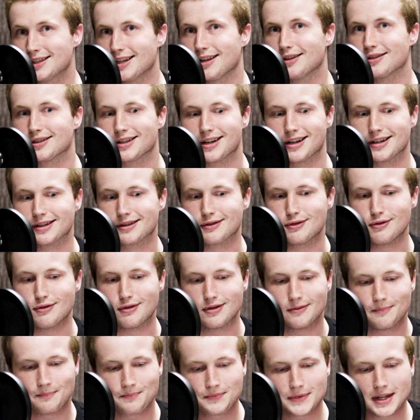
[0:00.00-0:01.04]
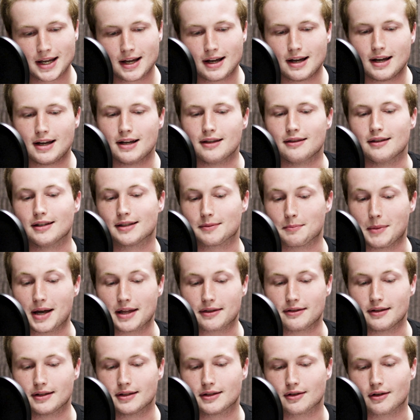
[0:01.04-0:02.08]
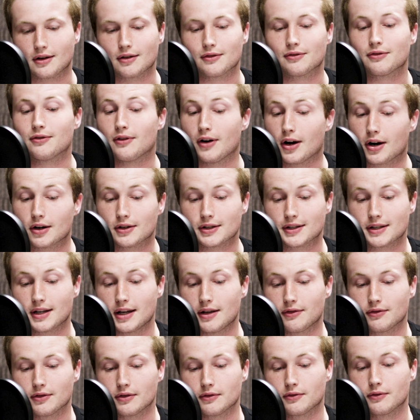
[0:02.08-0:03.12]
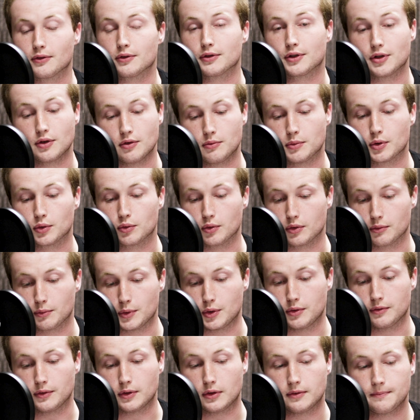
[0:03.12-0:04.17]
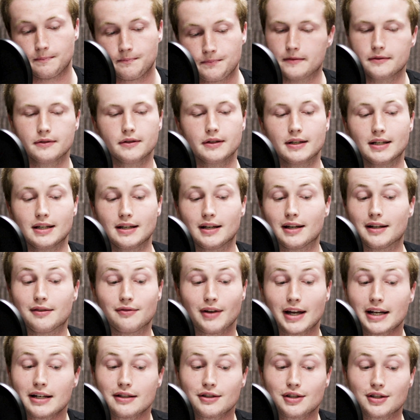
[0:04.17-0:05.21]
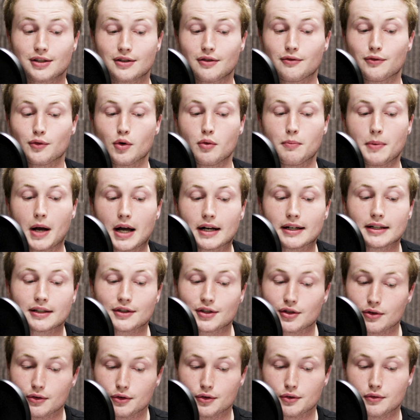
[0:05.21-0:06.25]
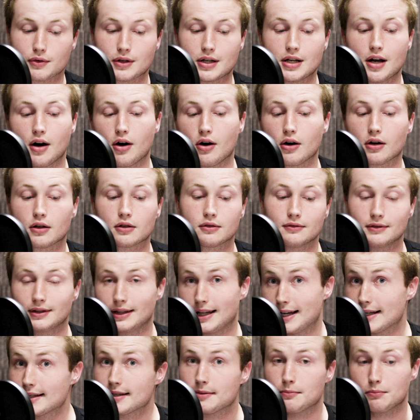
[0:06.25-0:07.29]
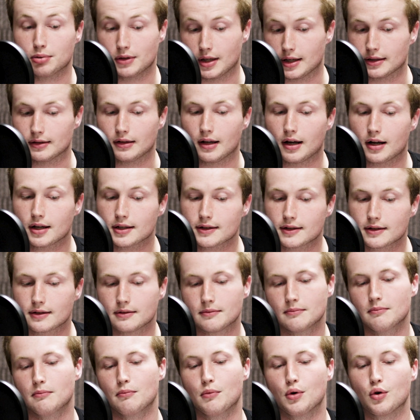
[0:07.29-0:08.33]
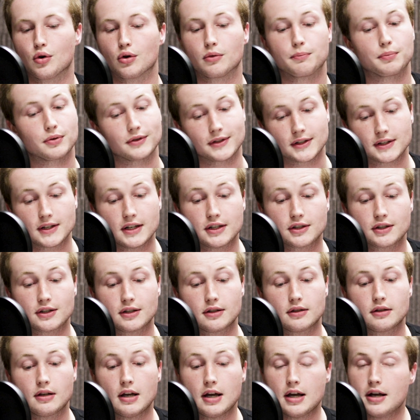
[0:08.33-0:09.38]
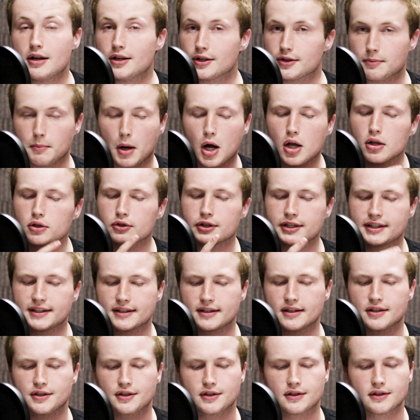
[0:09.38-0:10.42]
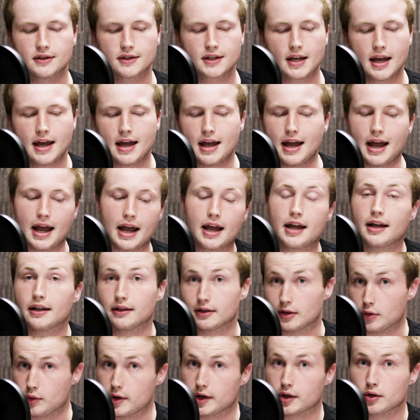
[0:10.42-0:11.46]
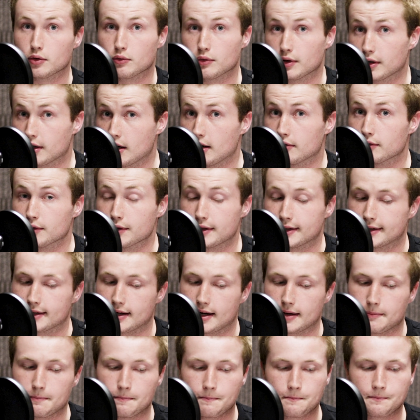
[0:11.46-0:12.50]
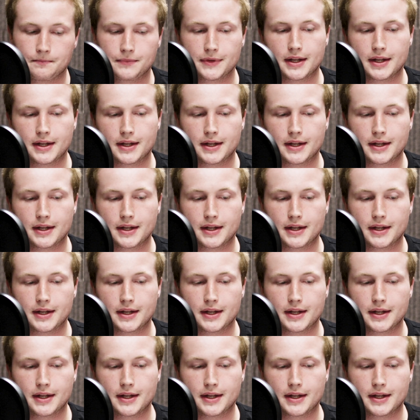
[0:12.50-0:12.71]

Sounds kind of cool. These methods are far safer for tumor removal. The advantages of robotic surgery are less blood loss, more precision, smaller incisions, and quicker recovery time.